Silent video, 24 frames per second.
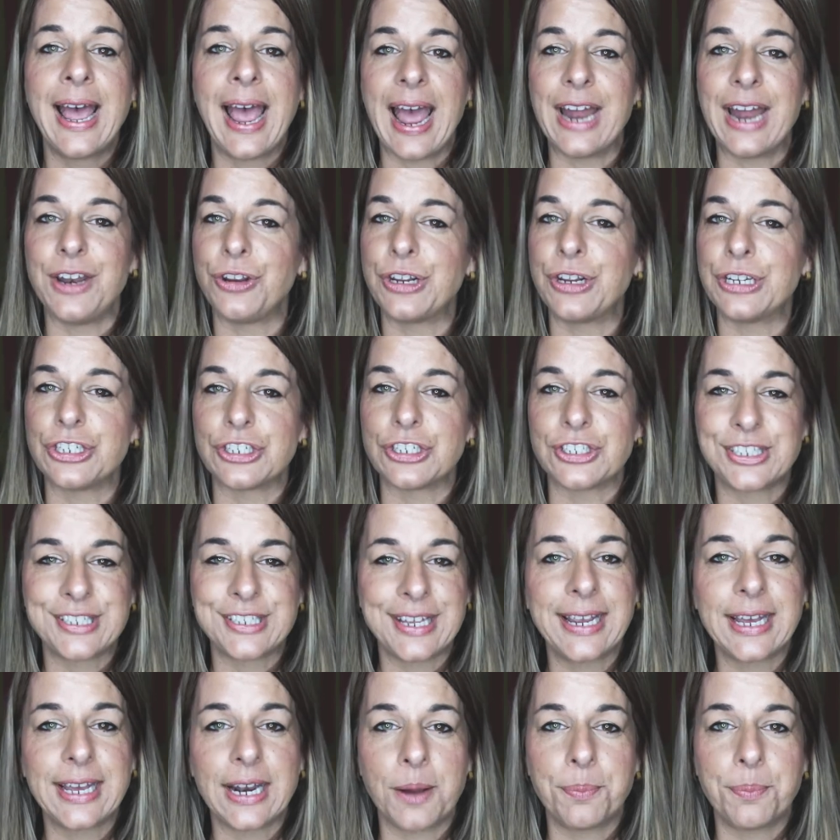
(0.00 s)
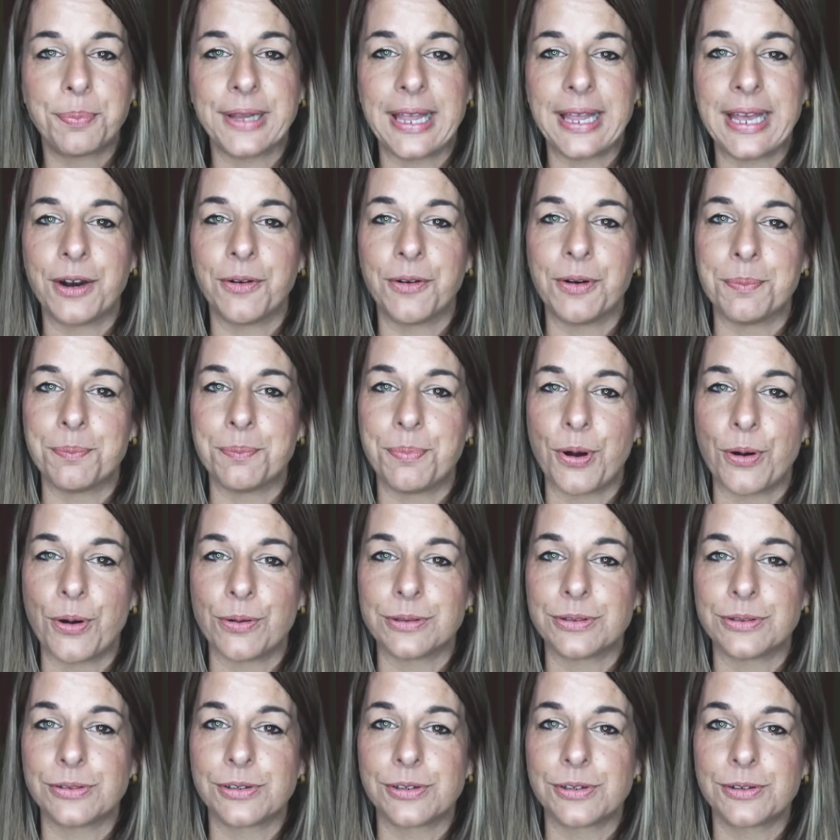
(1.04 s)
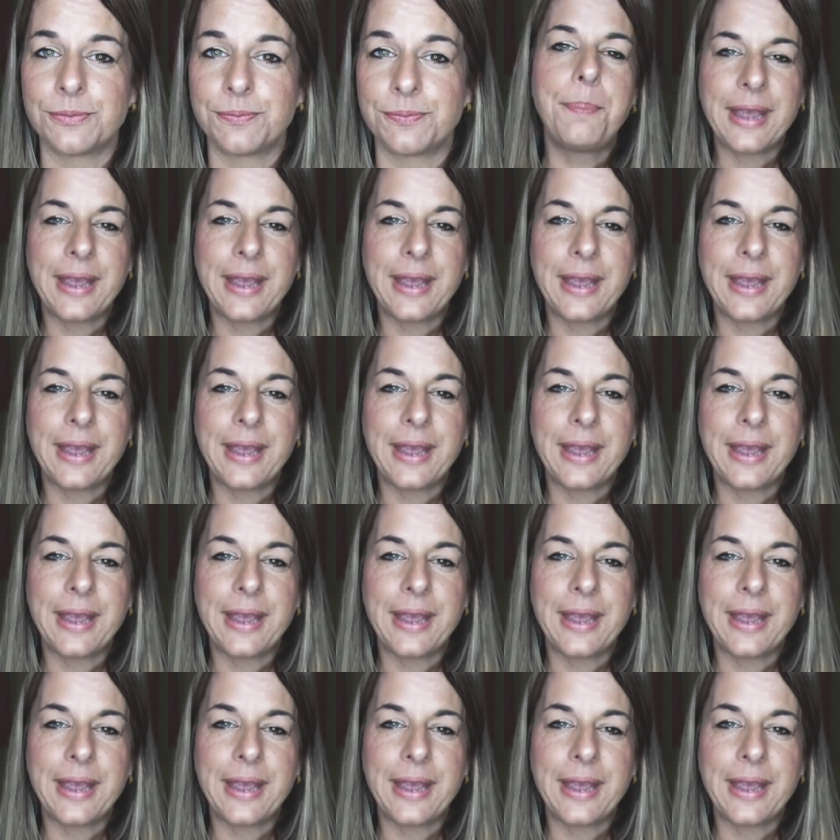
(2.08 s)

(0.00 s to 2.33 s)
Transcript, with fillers: and you can just sync it up later in post.